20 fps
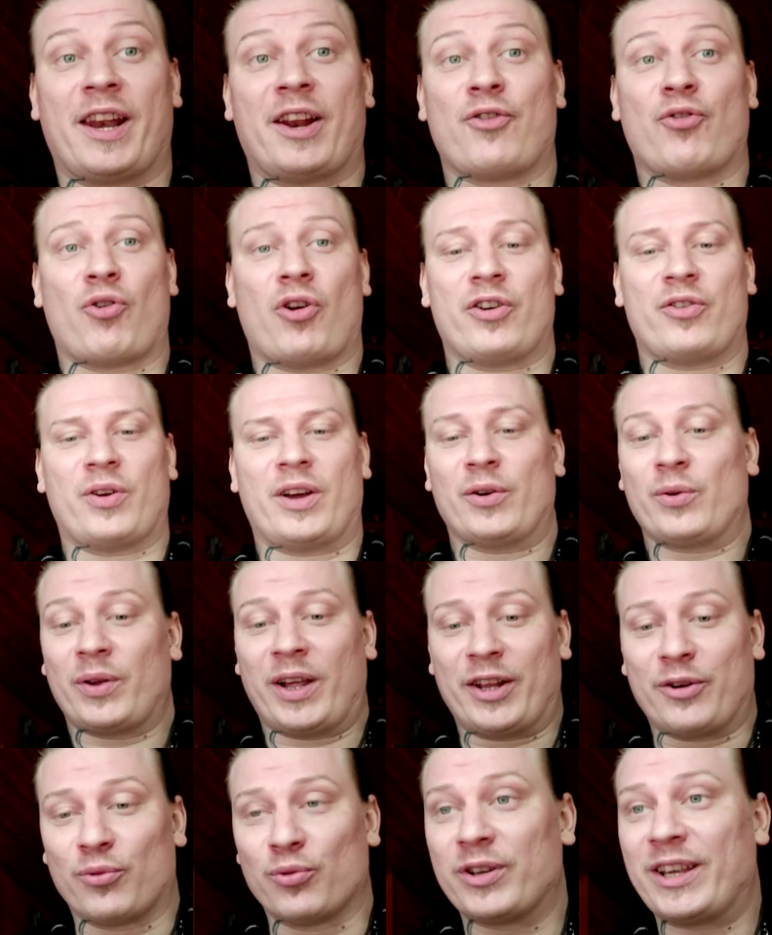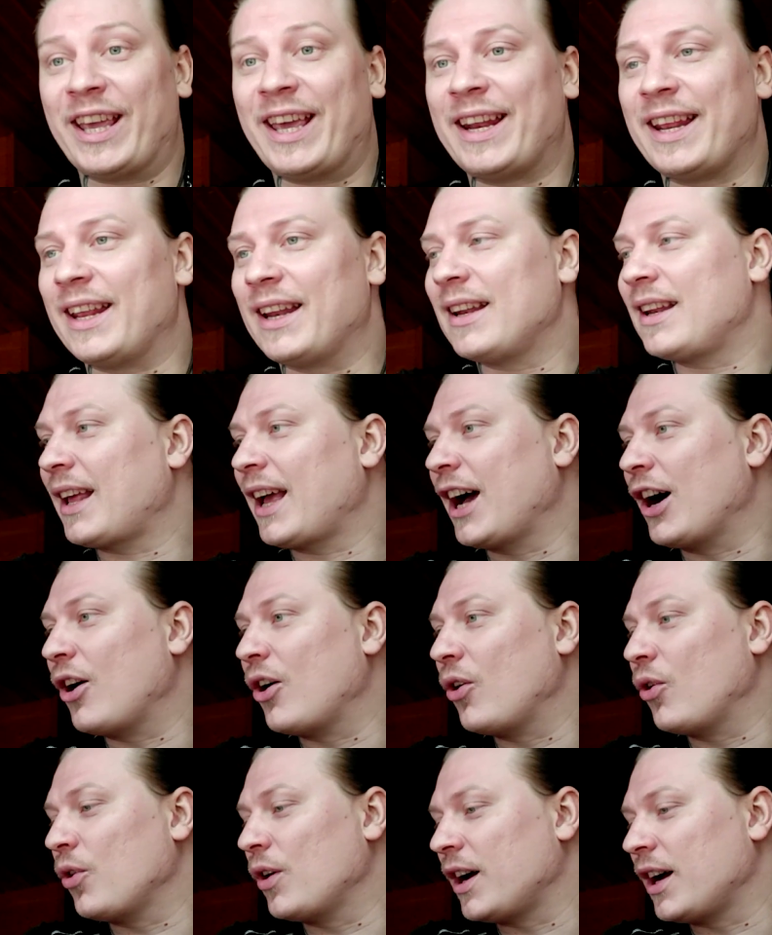I don't get it
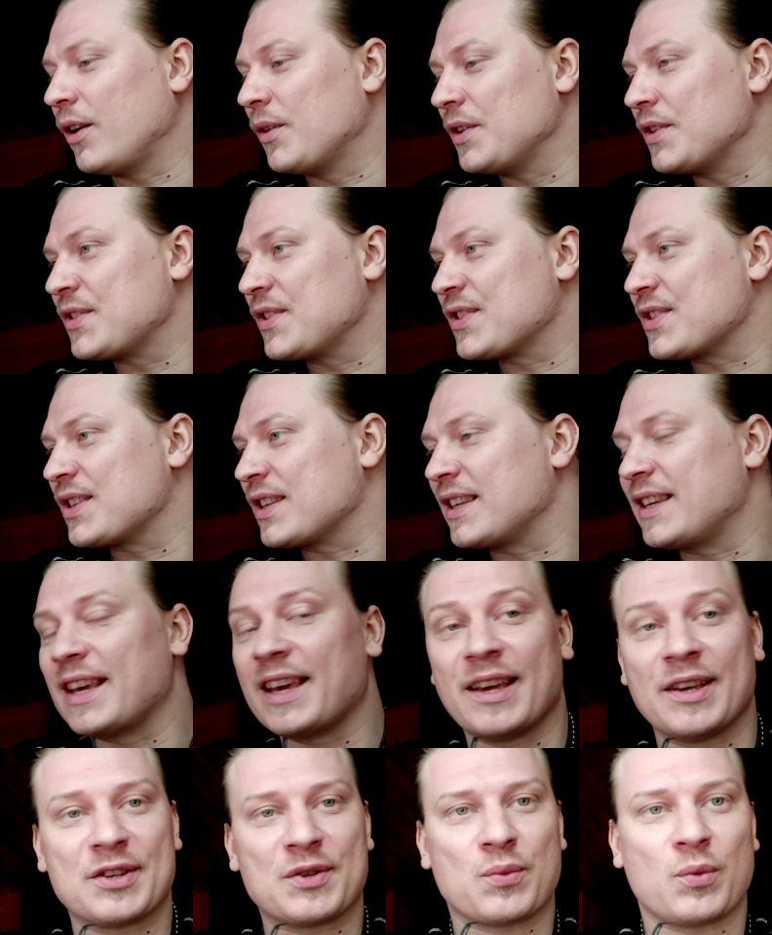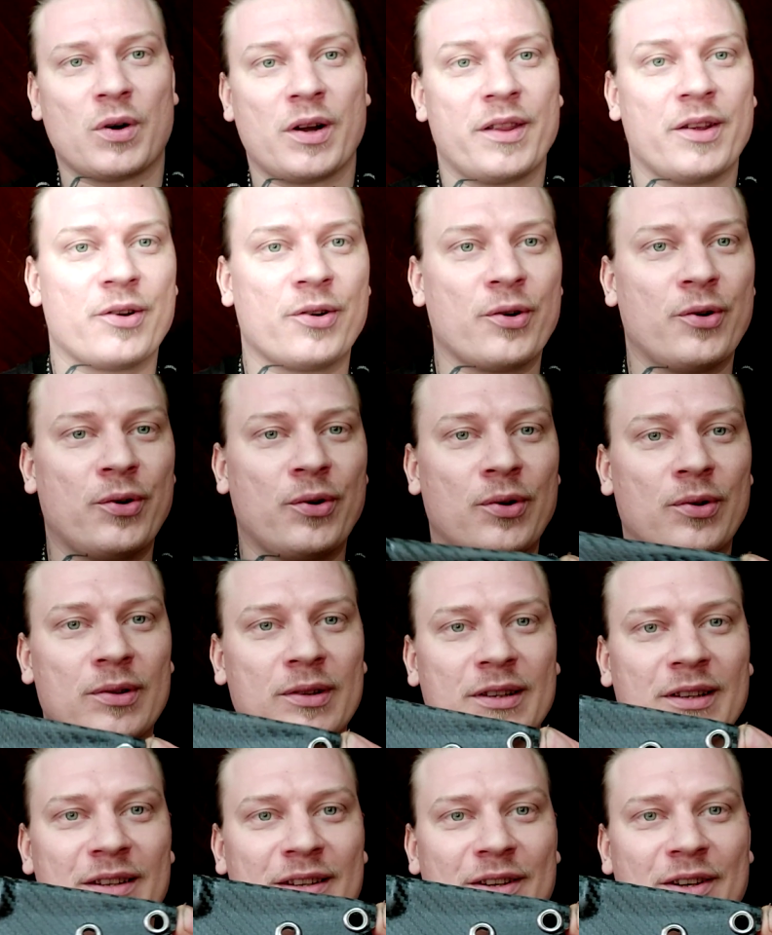how this is the case. Why they're
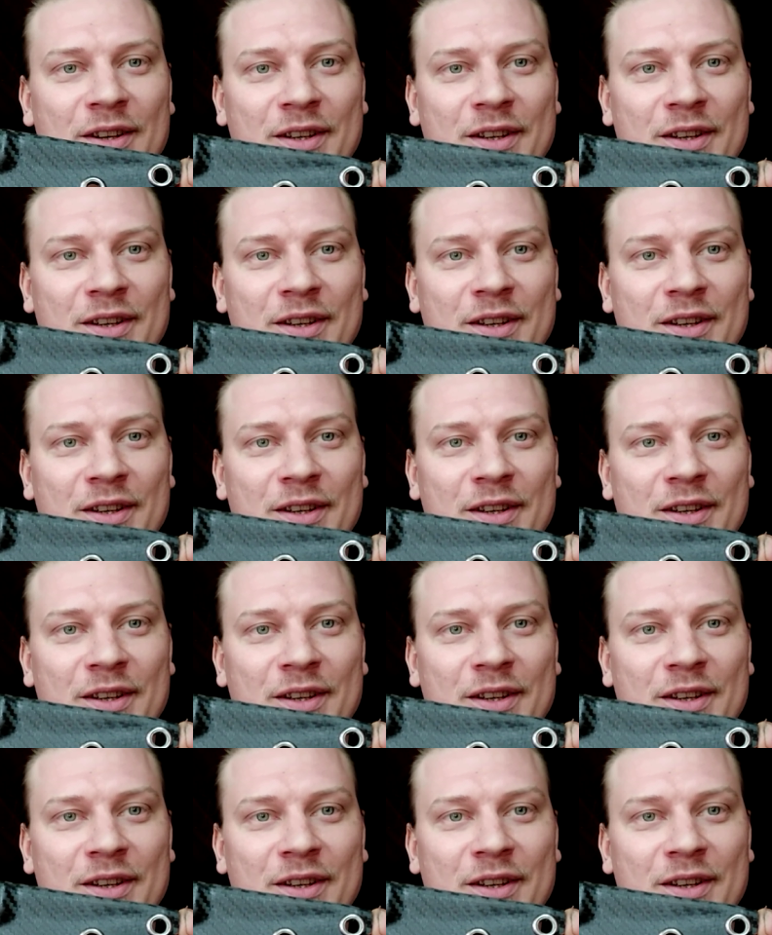all,